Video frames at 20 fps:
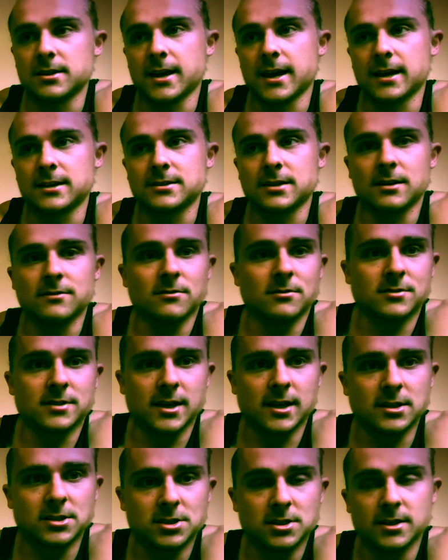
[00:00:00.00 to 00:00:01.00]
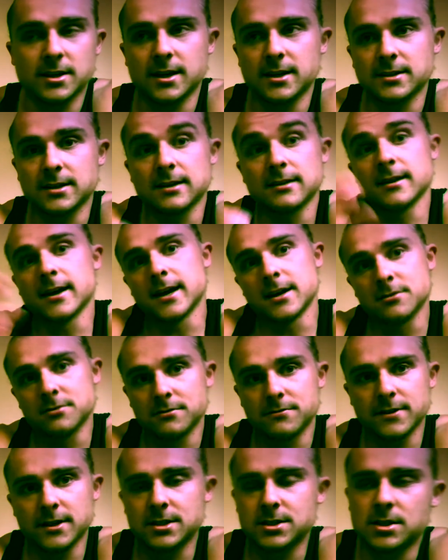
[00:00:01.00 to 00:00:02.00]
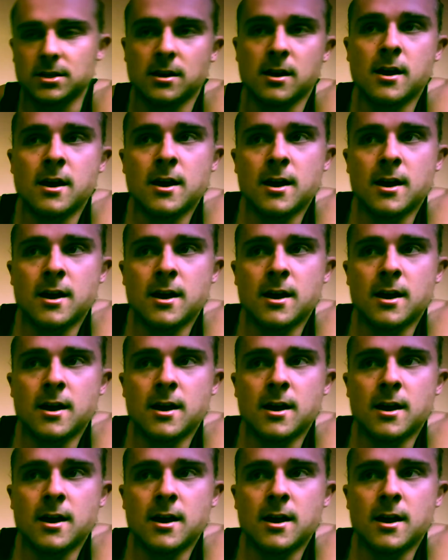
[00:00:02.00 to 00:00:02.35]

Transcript: anti-rotation, anti-lateral flexion,